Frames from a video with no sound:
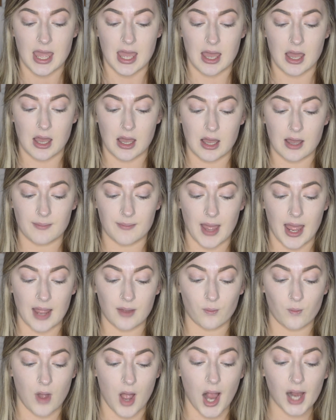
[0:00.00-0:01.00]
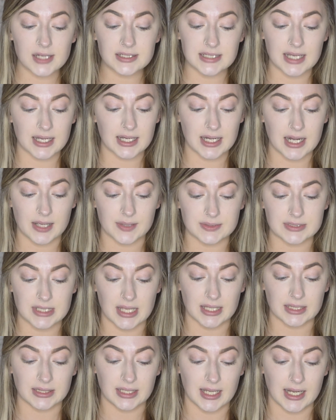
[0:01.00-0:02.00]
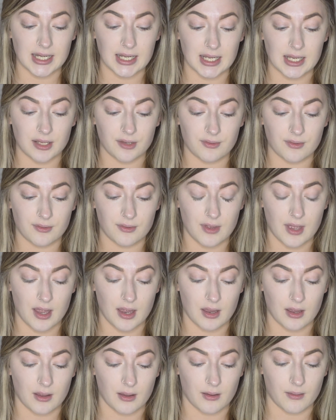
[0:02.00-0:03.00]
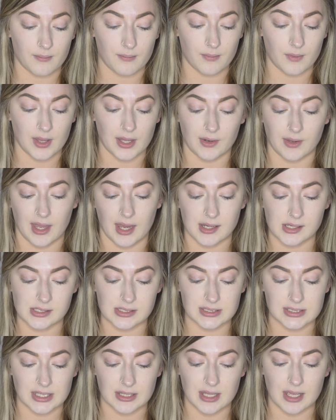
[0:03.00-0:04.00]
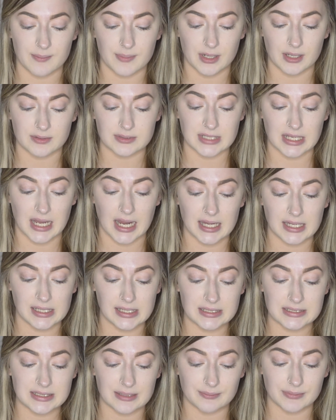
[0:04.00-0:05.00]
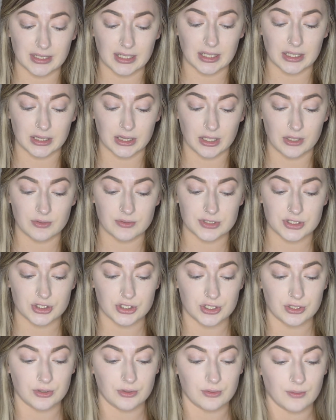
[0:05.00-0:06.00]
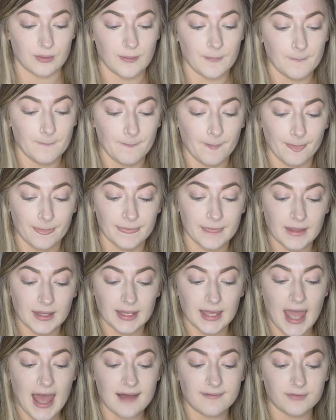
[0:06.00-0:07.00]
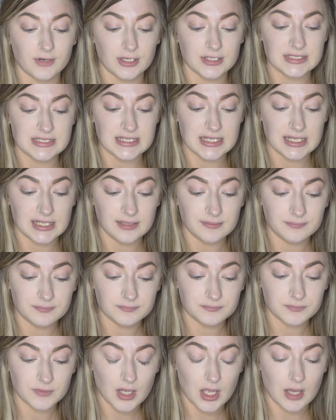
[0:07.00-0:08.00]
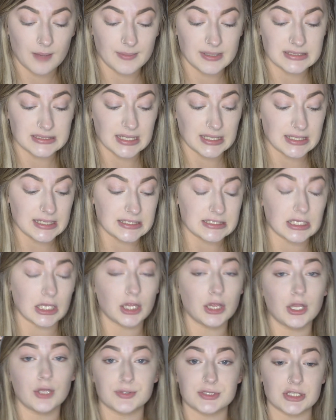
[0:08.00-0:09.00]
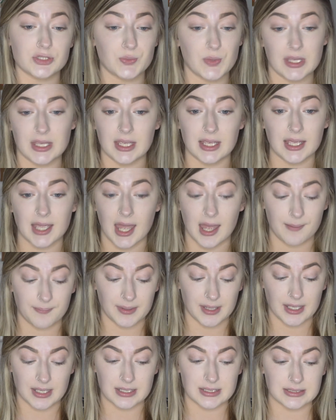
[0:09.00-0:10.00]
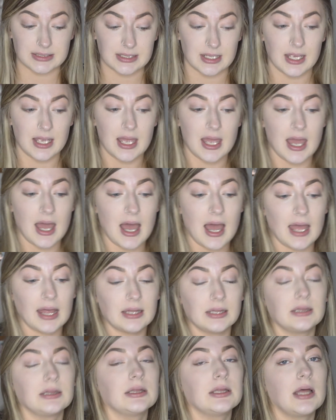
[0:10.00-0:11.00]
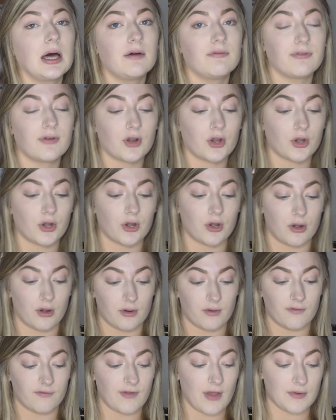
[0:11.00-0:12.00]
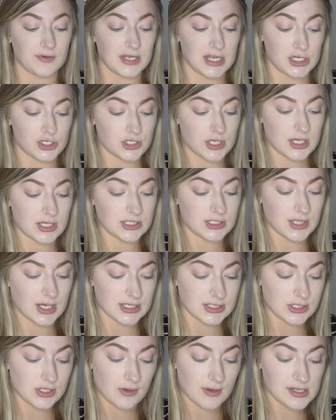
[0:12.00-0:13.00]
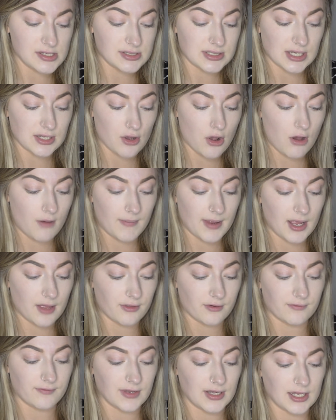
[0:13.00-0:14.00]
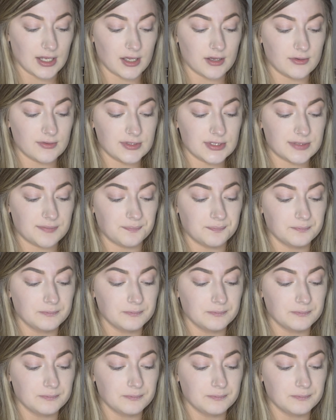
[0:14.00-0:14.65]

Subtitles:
I walked in and I was like, lady, well, I didn't say that, but I was like, I need something close to Kat Von D, as close as we can get, because I love her foundation. As you guys know, I use it in all my other videos.